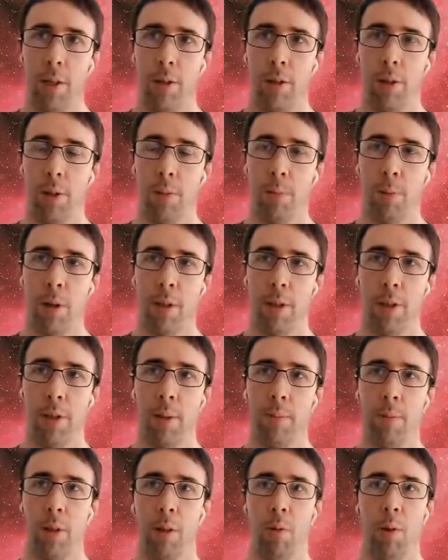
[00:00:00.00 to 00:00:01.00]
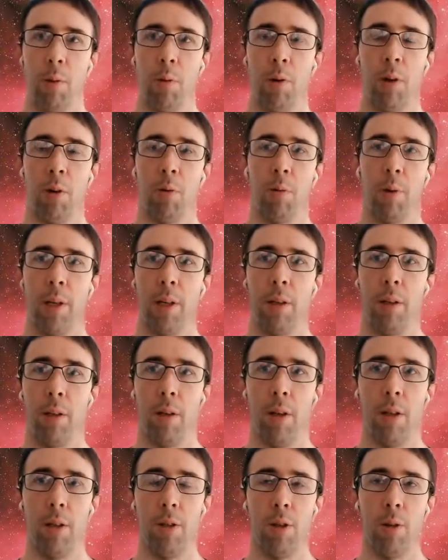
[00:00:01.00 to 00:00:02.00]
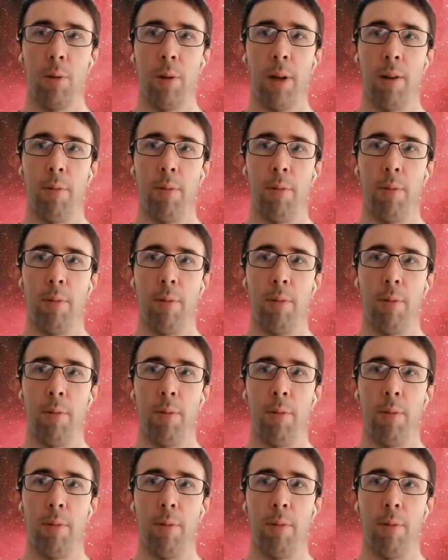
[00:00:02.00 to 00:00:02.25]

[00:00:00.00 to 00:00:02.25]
just probably something we want to wait until we have